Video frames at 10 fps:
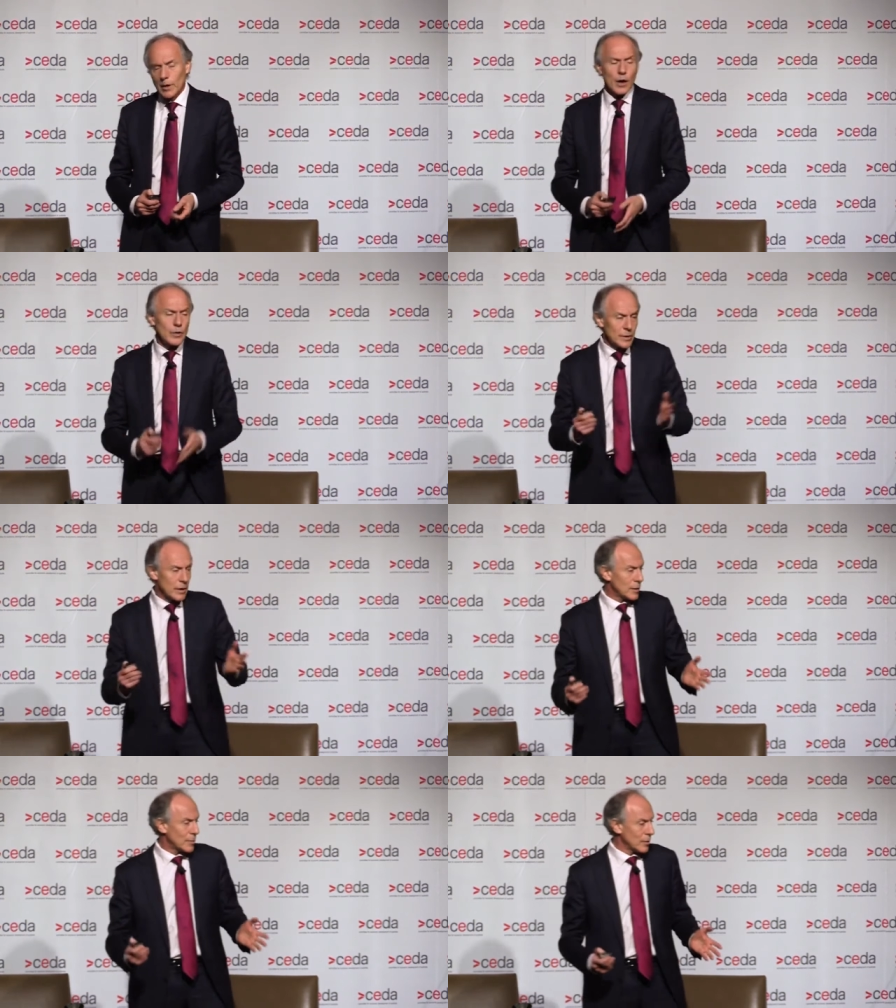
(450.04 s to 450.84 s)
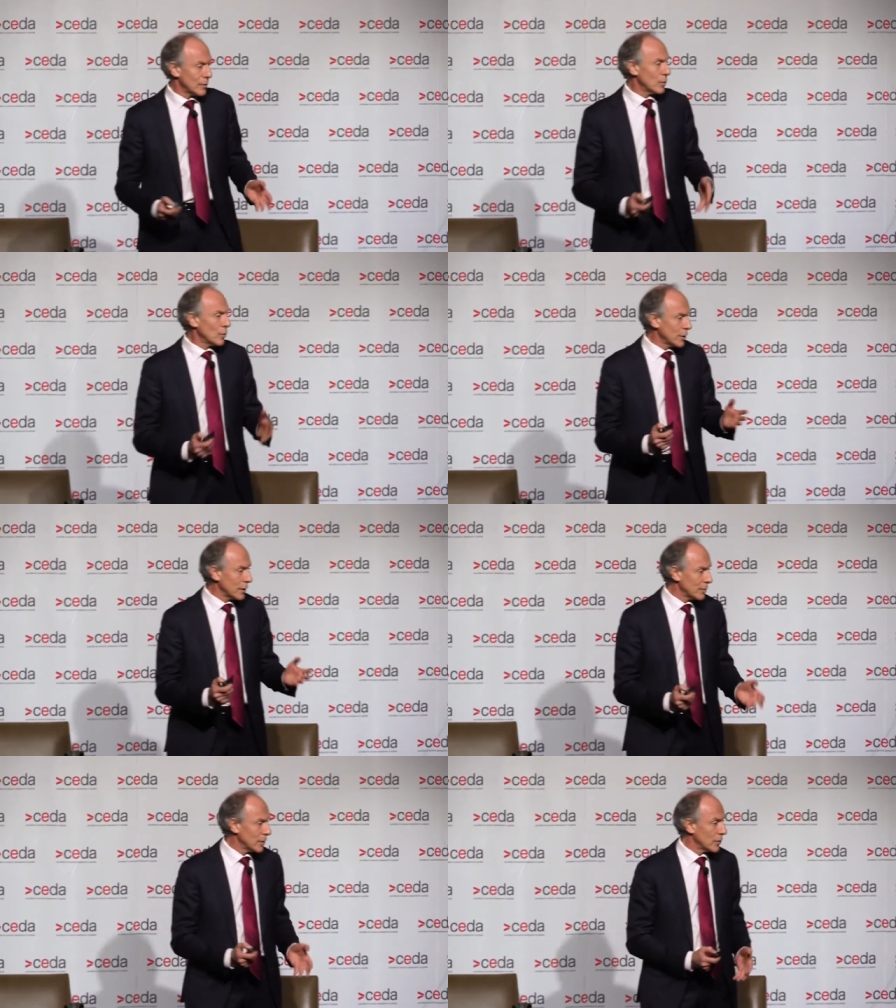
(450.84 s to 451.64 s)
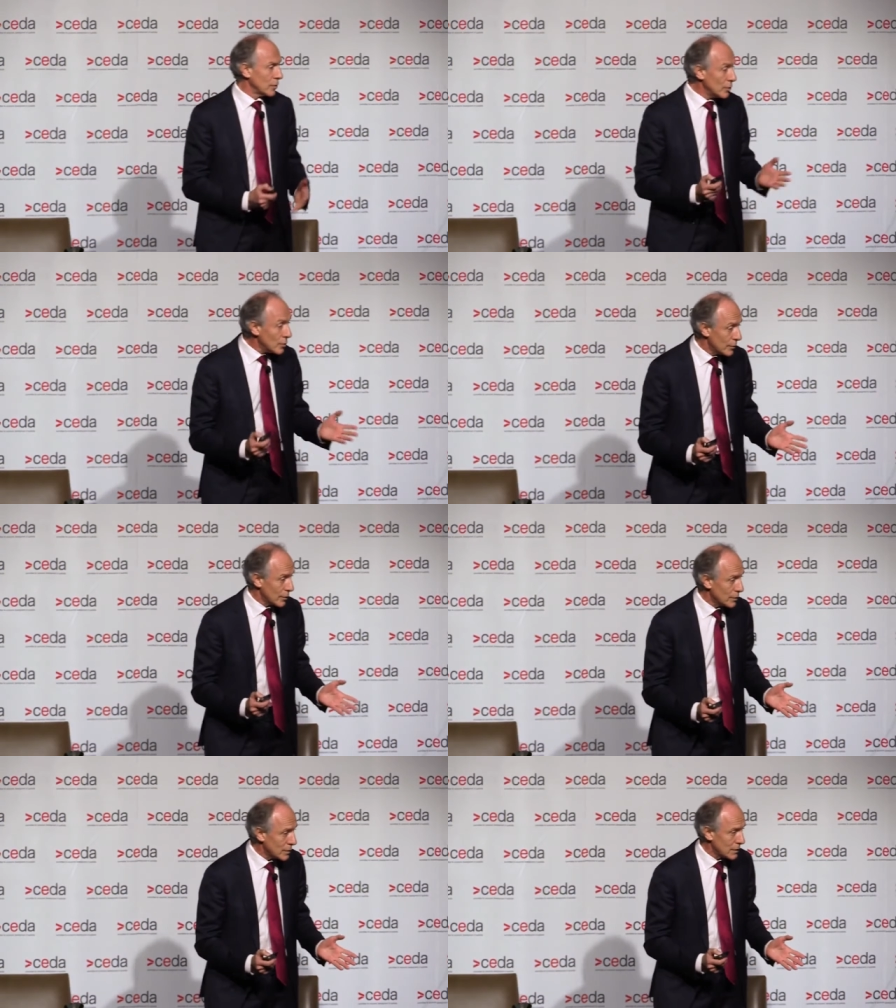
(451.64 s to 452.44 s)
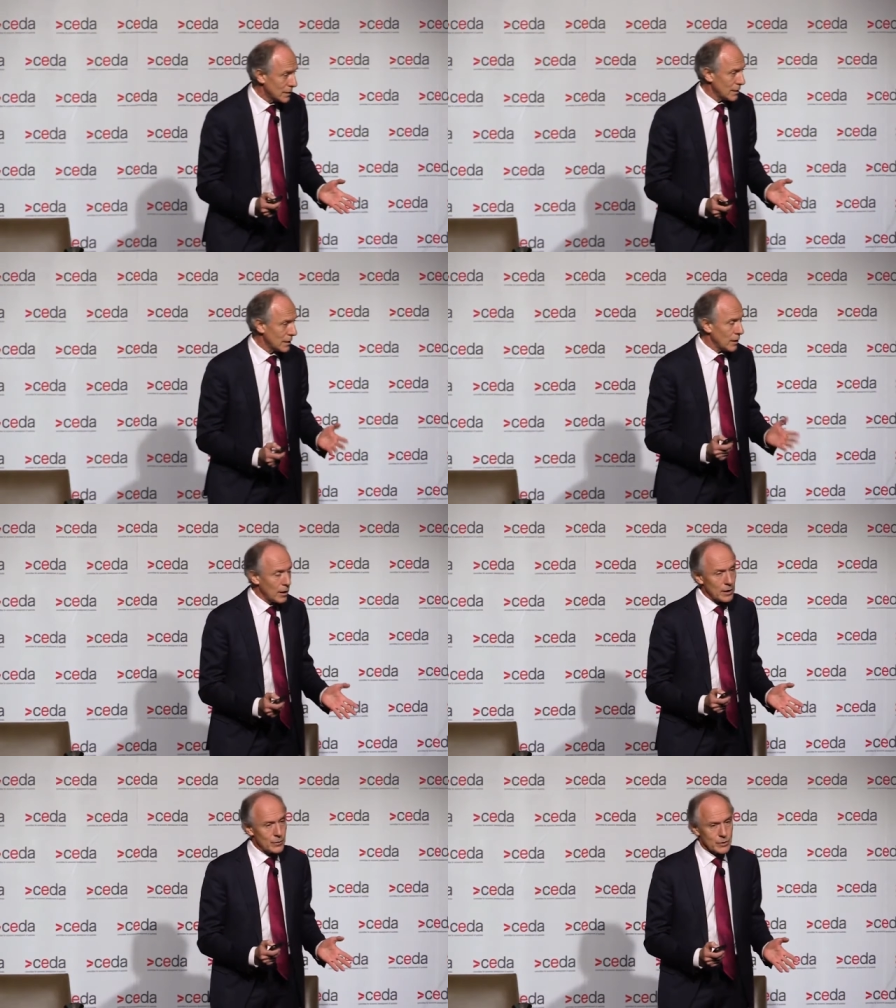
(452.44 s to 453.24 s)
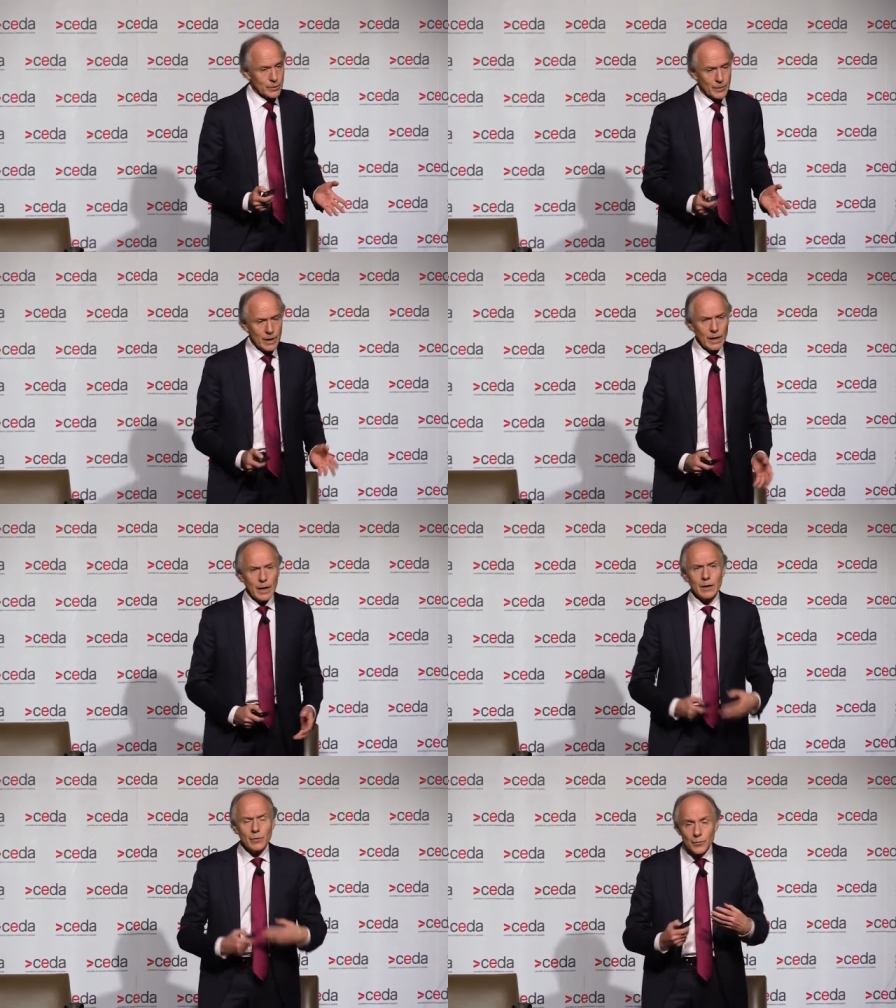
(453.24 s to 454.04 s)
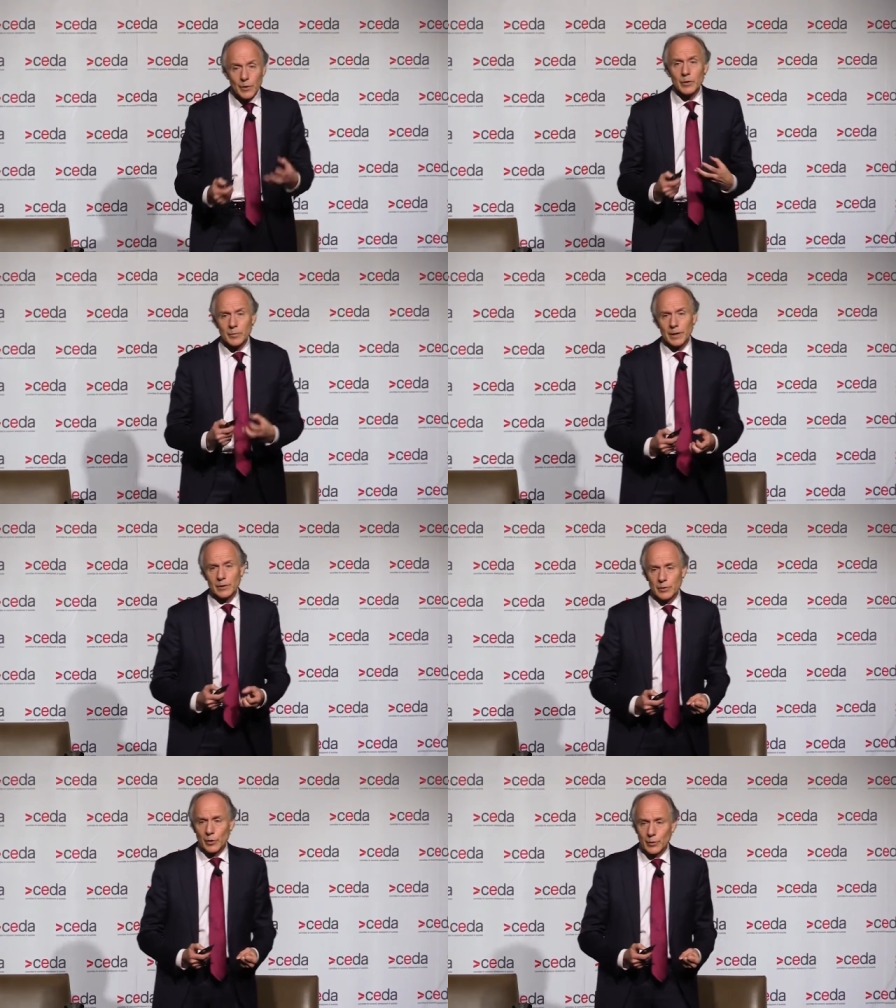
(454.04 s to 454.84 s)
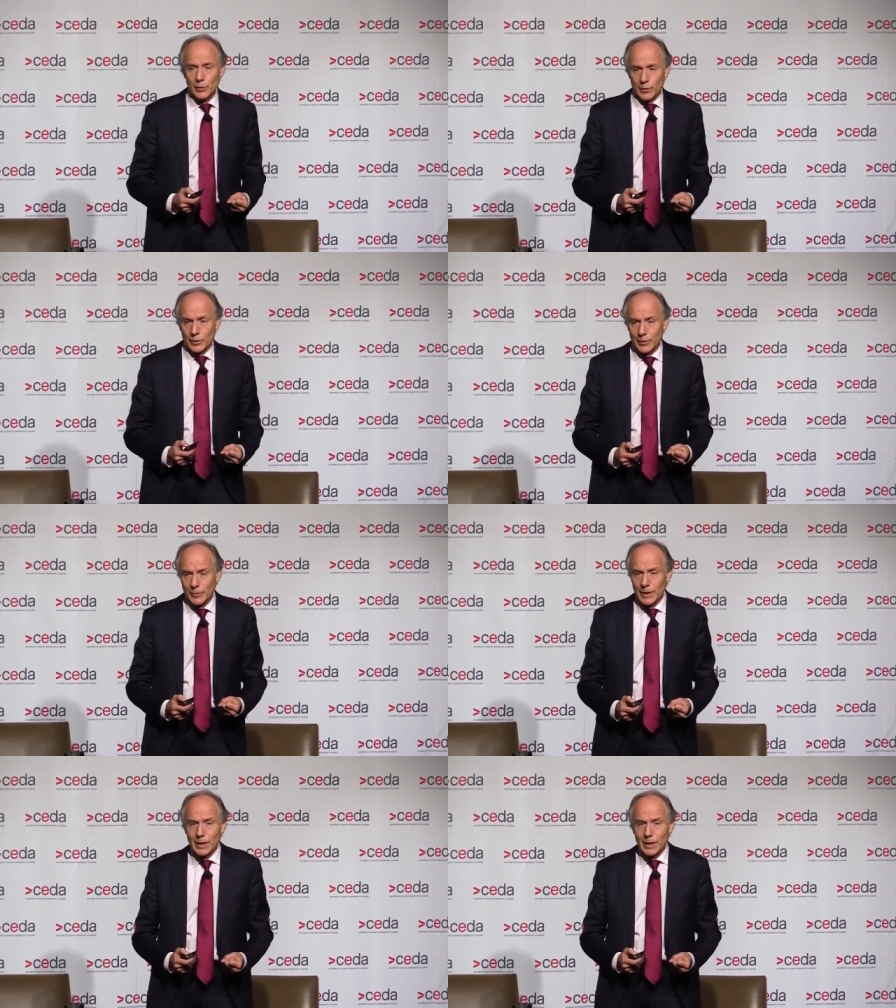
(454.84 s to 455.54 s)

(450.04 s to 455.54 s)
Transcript: Over 90% of all the elements in the universe are hydrogen, and it's very abundant on Earth.